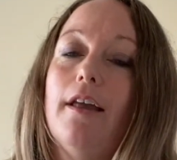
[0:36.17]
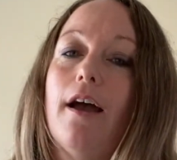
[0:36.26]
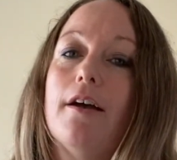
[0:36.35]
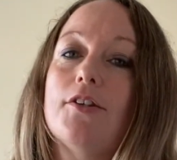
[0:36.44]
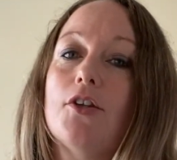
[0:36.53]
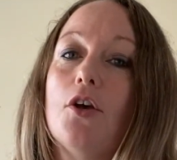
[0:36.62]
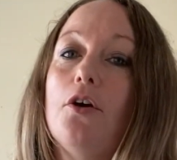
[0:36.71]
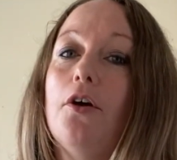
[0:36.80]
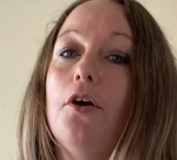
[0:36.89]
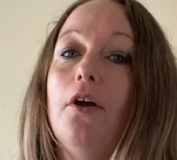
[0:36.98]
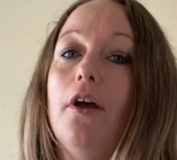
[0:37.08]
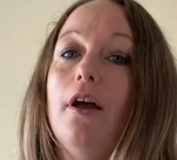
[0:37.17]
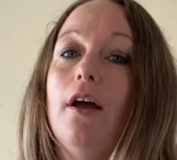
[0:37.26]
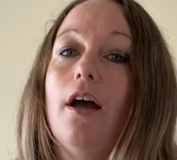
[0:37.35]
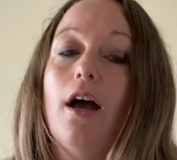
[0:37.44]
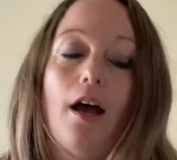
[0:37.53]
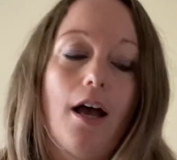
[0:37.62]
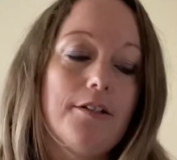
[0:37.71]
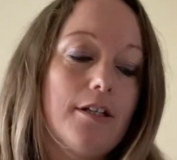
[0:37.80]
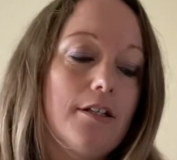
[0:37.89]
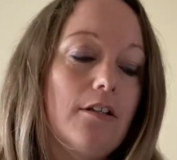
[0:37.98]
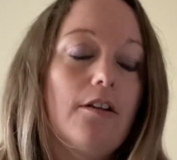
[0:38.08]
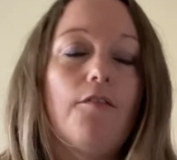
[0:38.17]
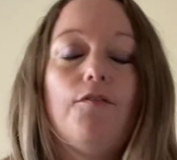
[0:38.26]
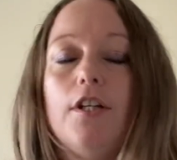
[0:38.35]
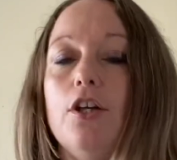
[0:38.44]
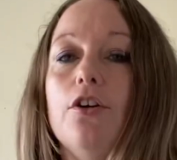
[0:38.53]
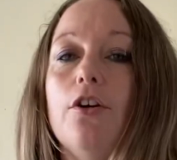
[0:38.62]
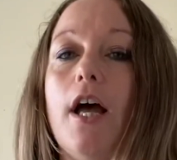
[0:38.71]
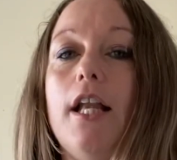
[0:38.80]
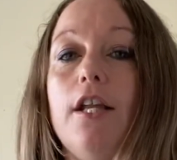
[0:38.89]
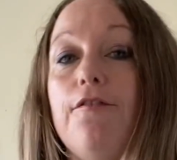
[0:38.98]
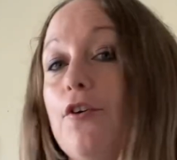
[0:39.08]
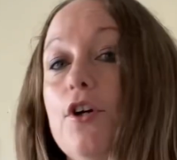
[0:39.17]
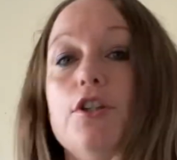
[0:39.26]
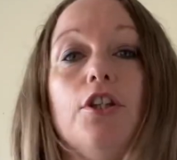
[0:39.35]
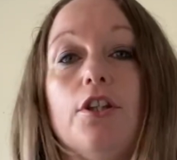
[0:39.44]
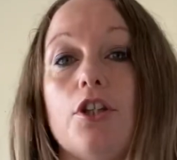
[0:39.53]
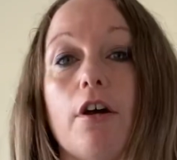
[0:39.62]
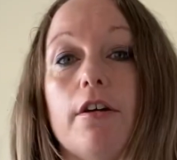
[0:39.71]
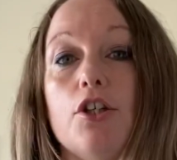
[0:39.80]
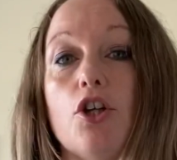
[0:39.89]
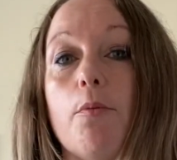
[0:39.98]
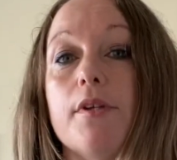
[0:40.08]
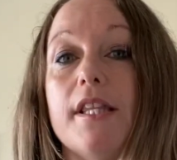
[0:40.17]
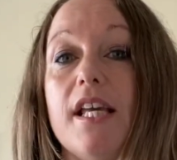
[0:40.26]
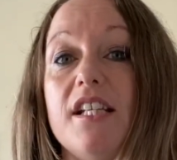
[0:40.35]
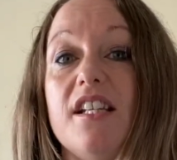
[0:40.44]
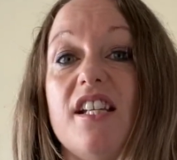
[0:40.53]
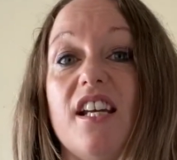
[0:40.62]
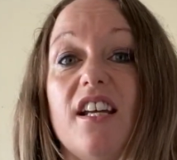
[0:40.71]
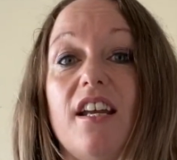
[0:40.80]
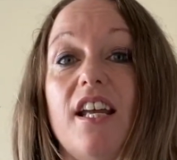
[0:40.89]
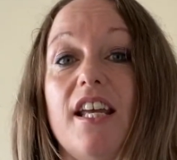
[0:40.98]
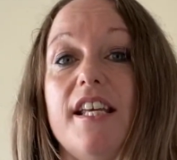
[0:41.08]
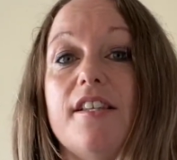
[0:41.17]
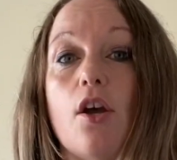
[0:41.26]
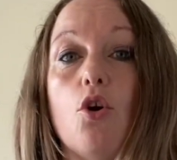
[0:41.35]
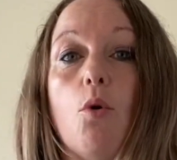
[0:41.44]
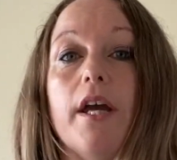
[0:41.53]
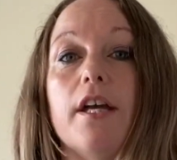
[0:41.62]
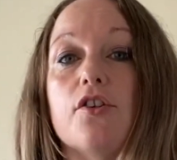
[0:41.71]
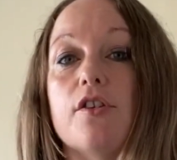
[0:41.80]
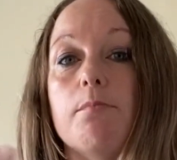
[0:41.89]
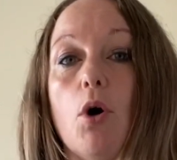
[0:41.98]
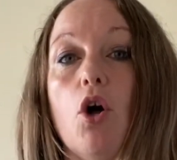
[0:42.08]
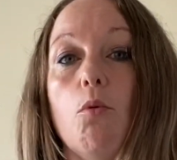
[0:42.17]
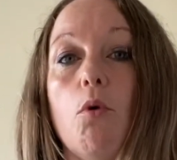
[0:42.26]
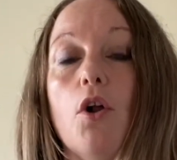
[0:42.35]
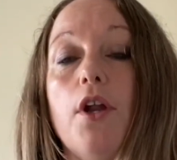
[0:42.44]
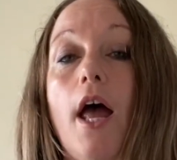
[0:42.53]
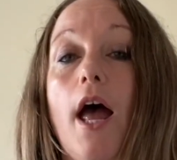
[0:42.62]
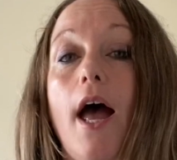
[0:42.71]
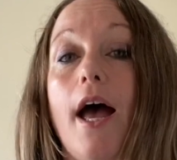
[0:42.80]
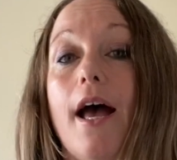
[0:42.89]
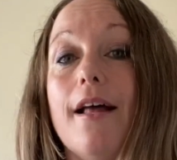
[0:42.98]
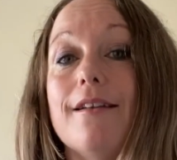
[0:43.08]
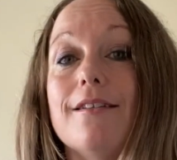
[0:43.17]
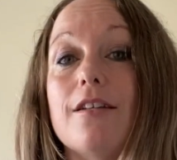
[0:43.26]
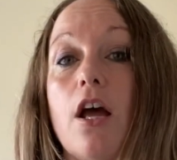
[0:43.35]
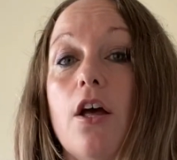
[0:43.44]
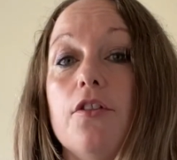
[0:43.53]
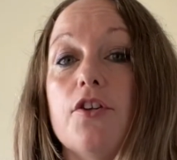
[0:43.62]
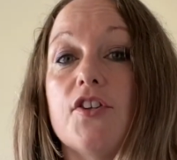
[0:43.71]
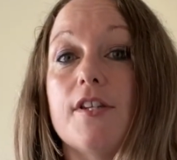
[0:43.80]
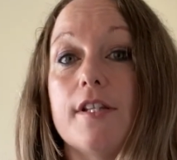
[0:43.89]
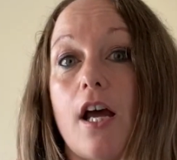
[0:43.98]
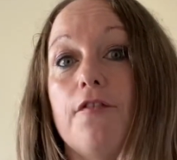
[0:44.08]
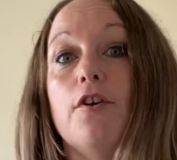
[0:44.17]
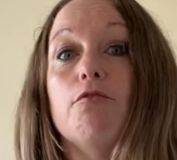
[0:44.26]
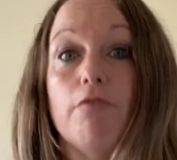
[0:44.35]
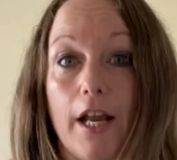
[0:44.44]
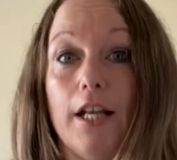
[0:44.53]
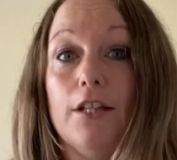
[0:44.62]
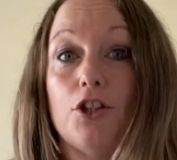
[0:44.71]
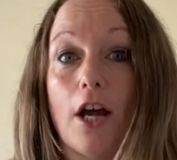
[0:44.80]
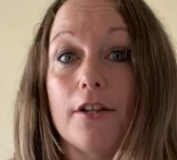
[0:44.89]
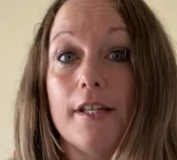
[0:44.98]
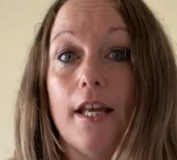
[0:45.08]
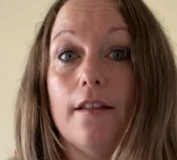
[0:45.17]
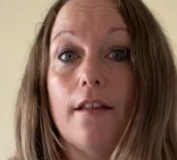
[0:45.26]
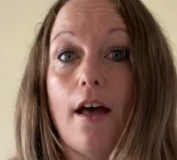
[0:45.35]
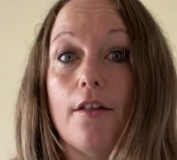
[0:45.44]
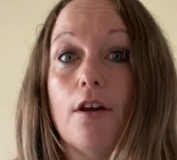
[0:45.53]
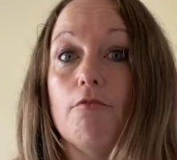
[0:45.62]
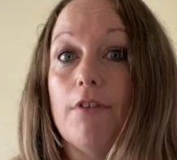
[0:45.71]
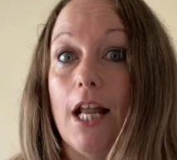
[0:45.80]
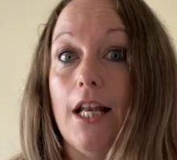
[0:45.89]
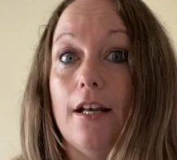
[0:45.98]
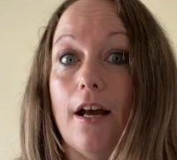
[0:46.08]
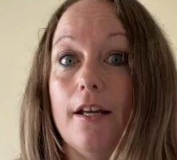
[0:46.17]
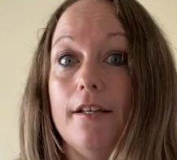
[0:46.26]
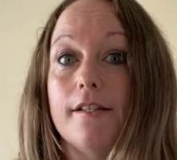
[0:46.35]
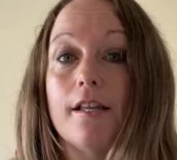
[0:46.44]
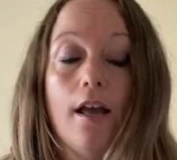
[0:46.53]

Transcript: So I didn't video any footage in the charity shop because at the end of the day, it is quite a small one and the staff are really chatty in there. They're really nice.